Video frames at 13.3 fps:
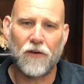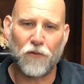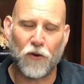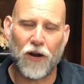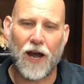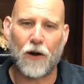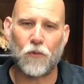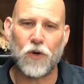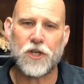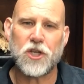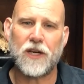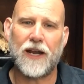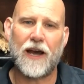for not
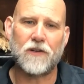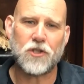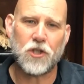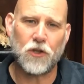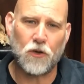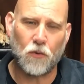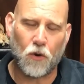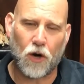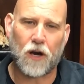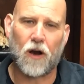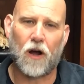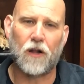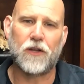reaching out to you or
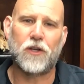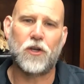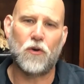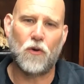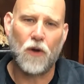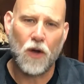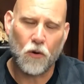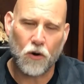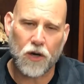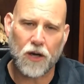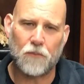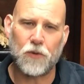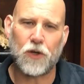calling you or
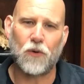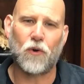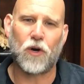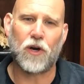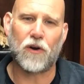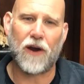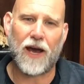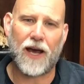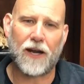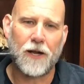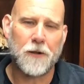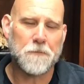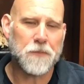coming to where you're
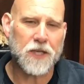at.